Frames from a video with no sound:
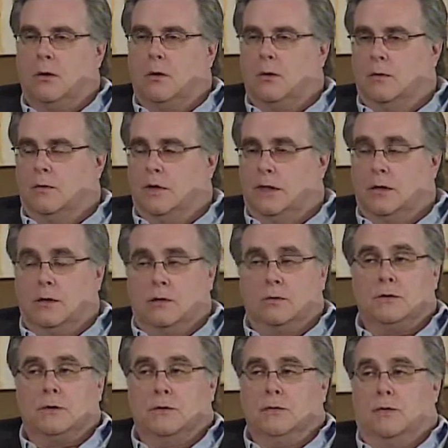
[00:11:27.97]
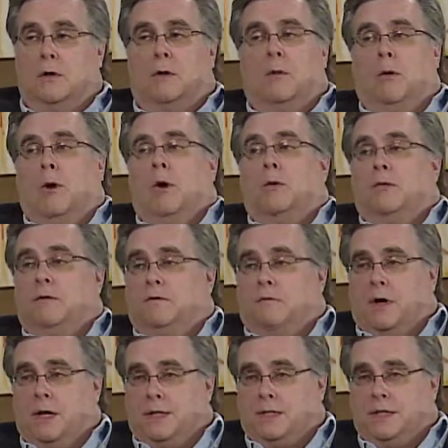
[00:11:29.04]
or they go to their own
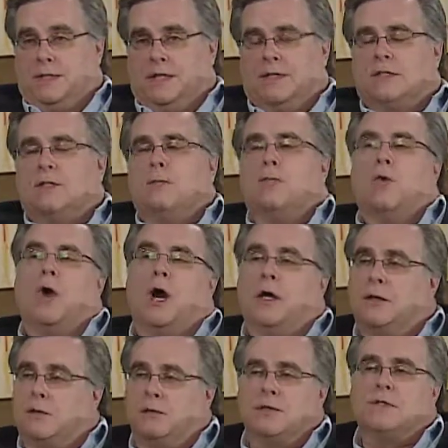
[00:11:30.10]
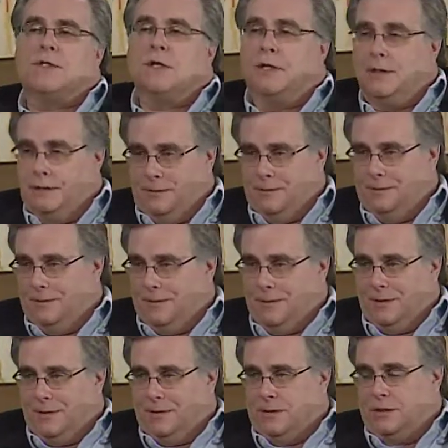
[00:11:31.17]
devices, it's a prodigal son mm-hmm.